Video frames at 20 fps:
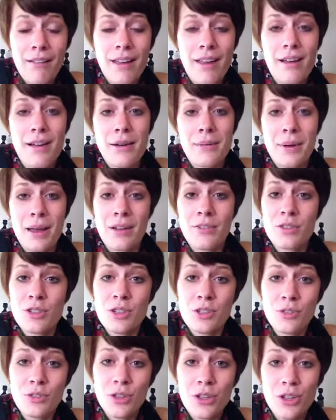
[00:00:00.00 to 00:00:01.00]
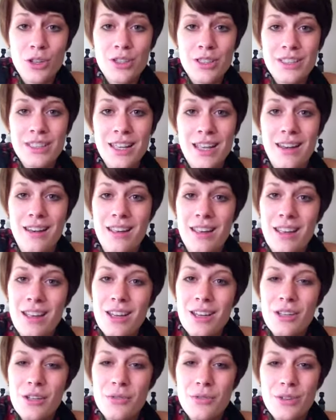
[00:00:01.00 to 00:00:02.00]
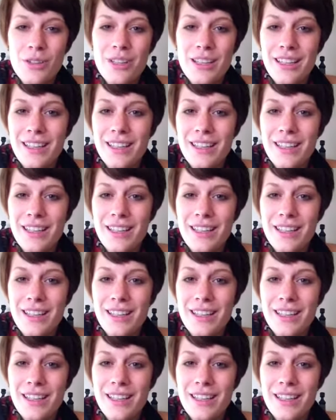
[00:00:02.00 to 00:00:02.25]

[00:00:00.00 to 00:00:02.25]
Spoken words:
After you've cooked it, you've really